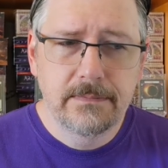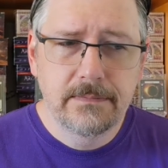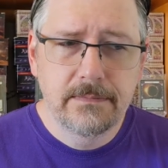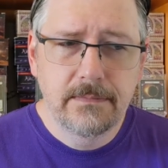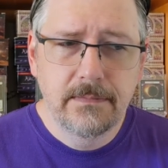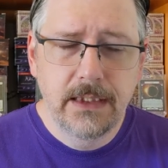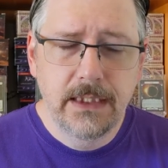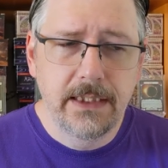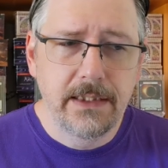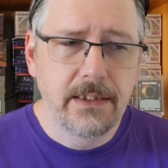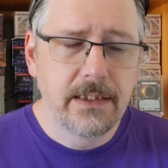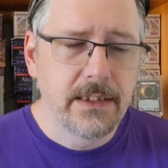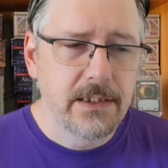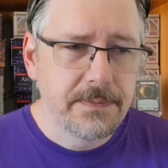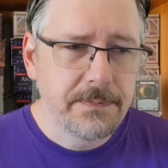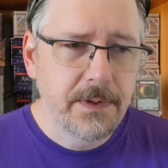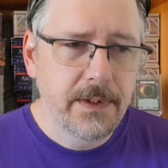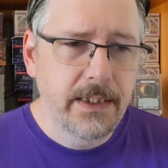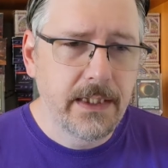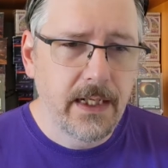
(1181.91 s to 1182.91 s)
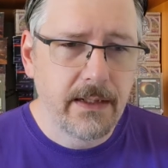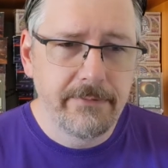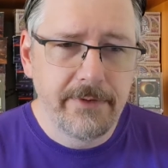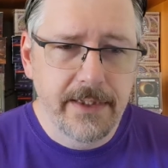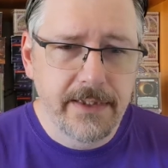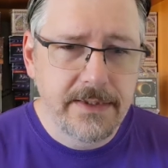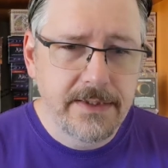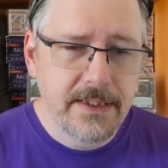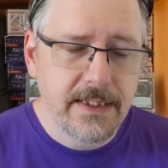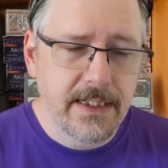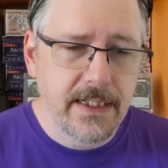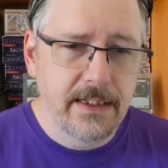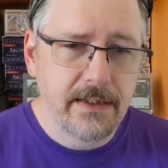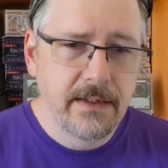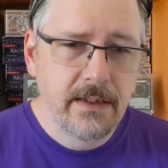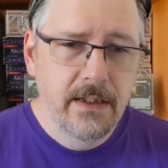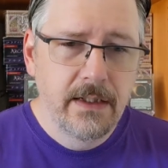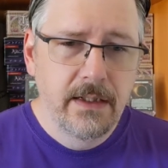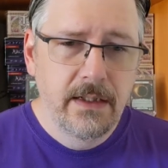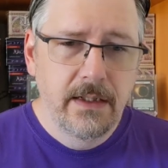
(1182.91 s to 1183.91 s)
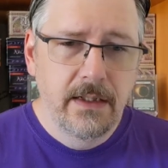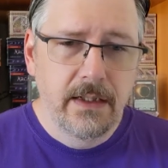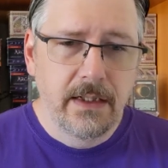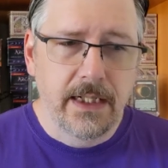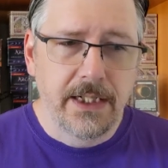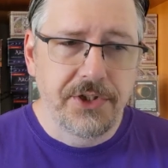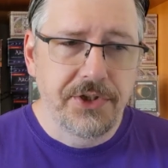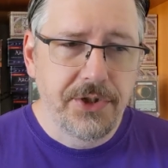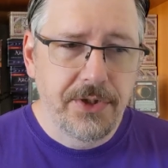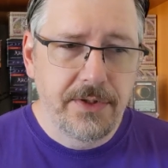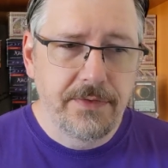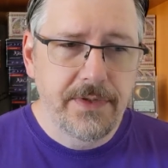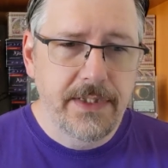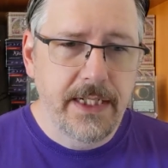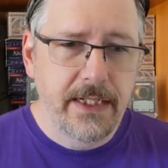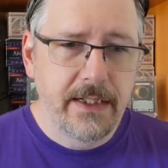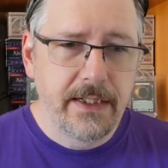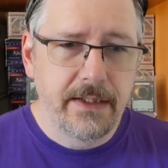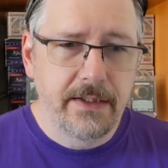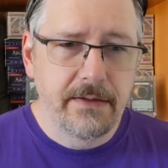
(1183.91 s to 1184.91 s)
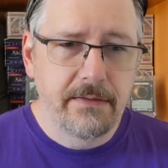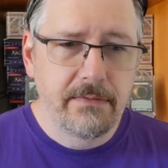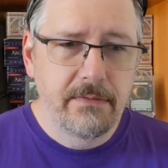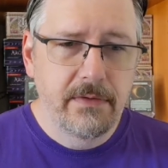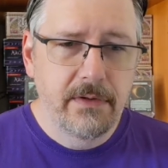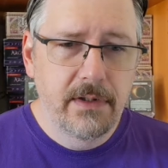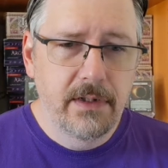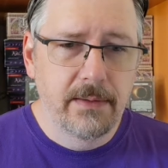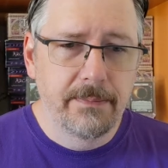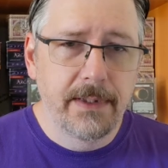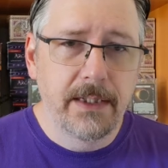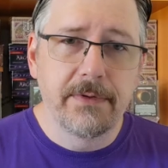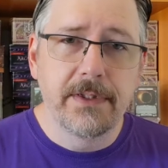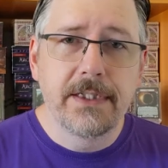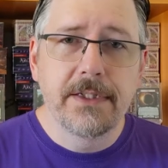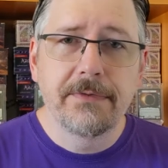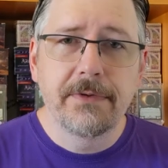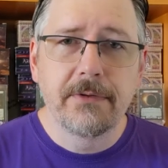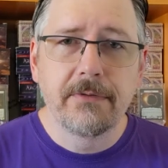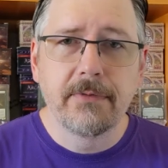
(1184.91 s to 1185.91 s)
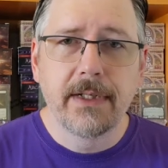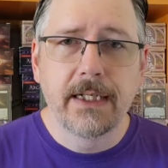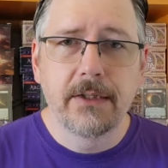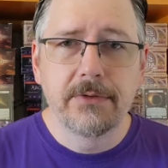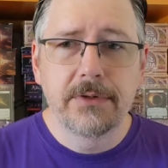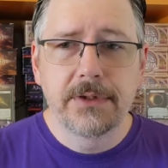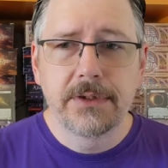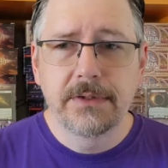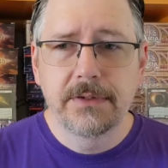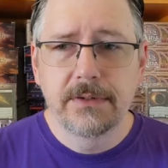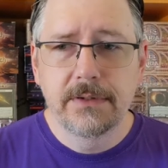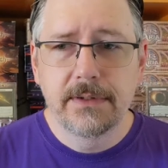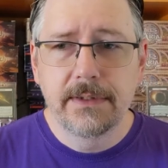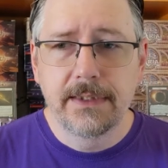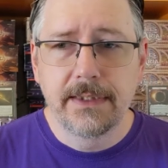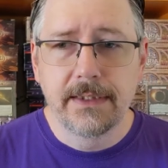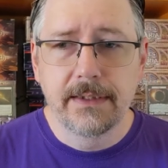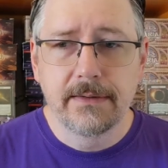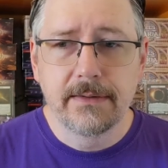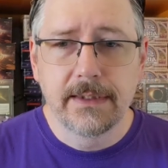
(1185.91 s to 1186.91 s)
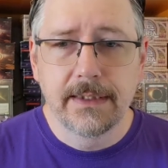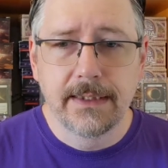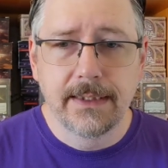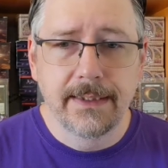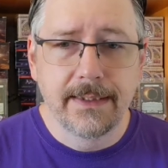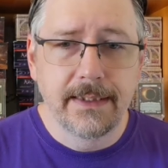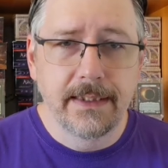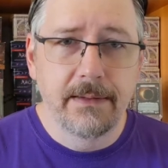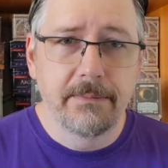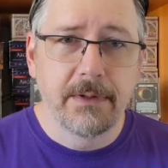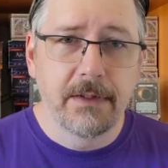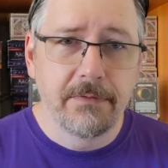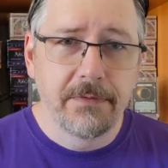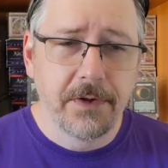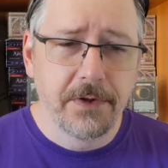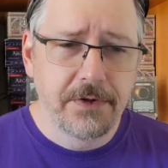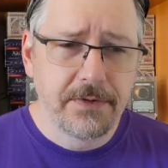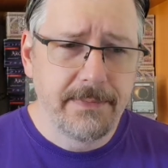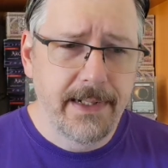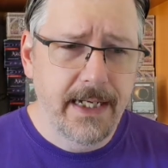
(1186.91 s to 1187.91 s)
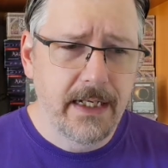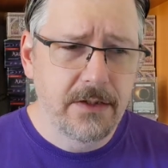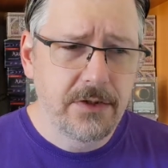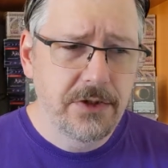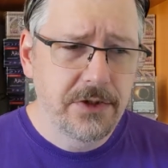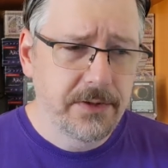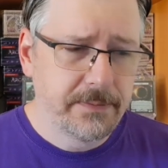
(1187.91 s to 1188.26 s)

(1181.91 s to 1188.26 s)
it's pretty obvious that I should have taken a bit of a different route in my first match.